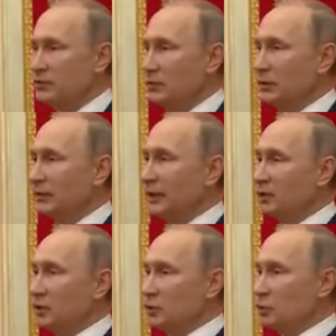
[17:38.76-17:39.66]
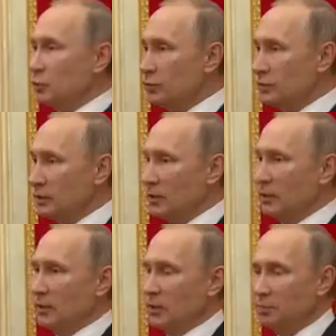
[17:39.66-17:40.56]
and praised the
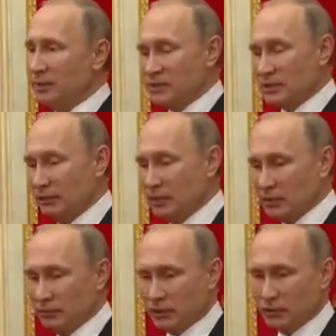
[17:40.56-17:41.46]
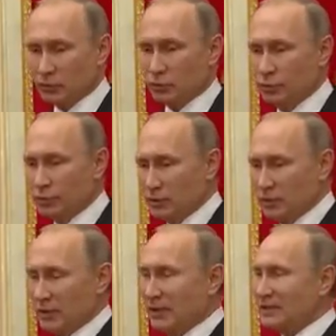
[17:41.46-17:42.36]
Russian media for
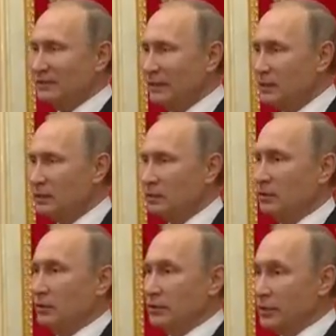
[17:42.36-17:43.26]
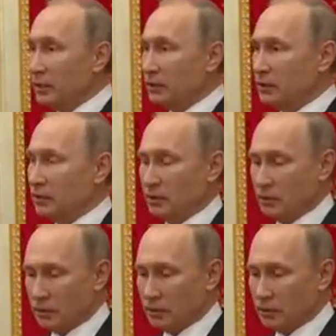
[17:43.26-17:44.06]
doing an excellent job.